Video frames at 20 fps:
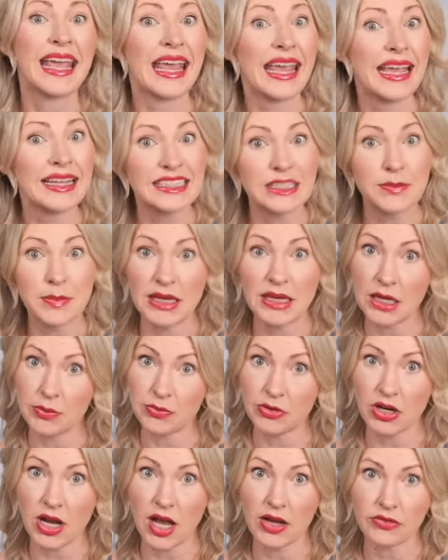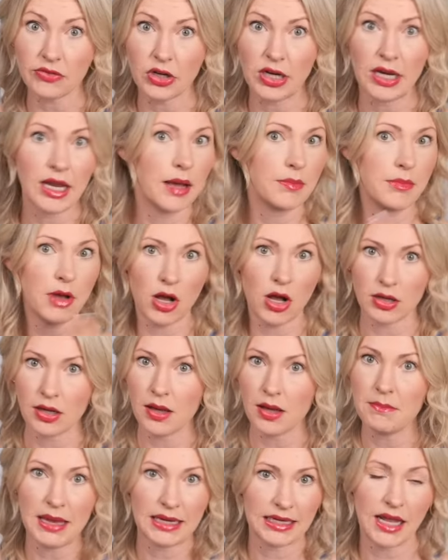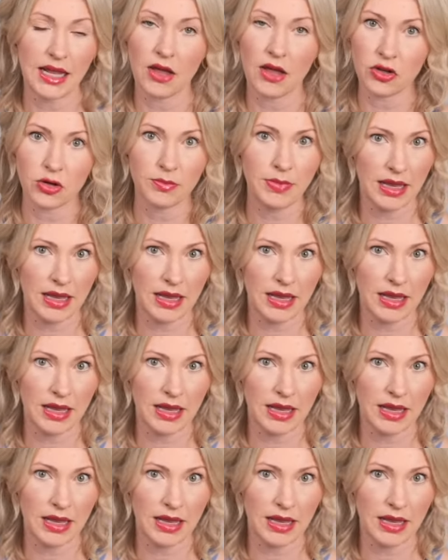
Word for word: and speed up recovery, among many other